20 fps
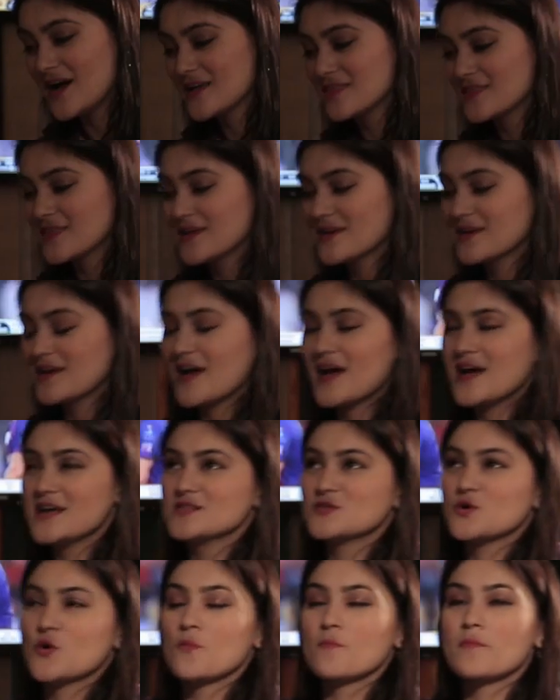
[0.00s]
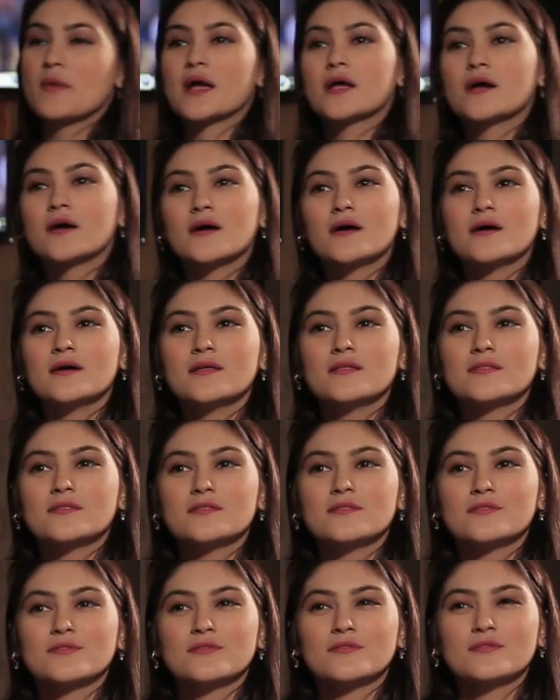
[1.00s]
I think it has omega
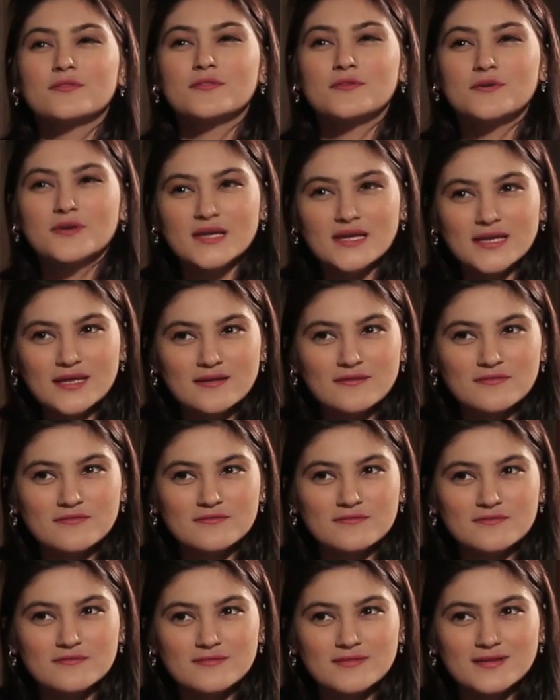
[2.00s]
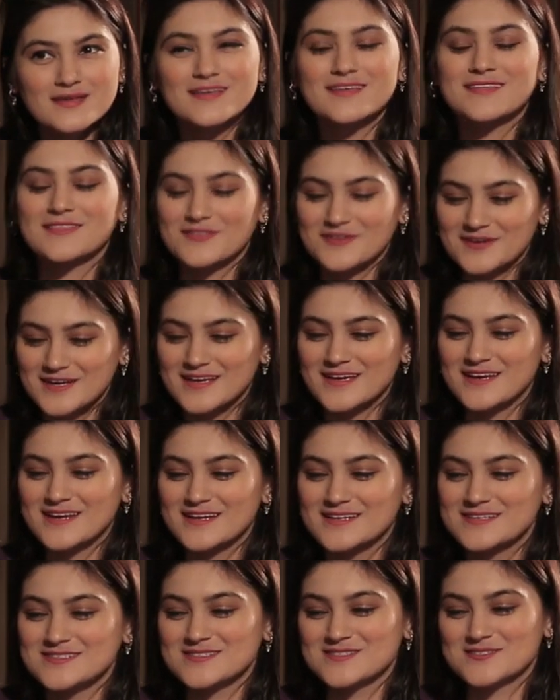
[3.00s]
3 in
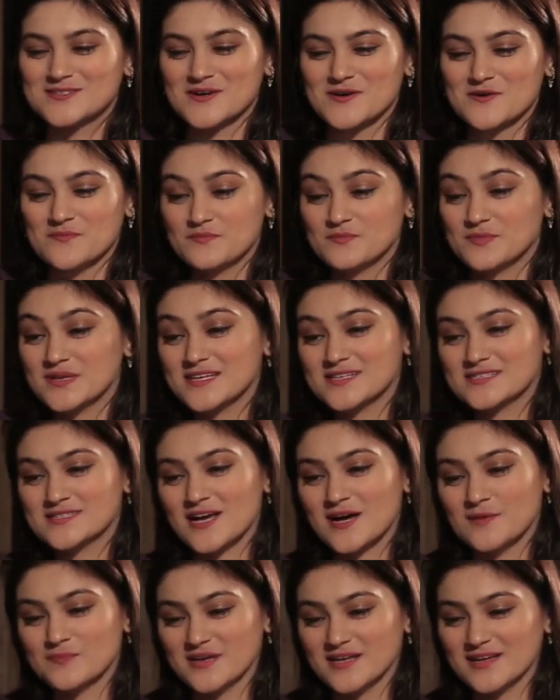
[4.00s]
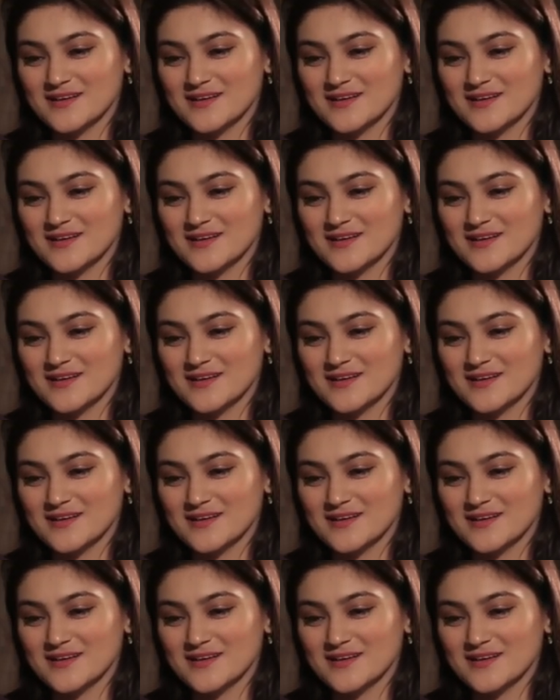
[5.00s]
it. So please, aap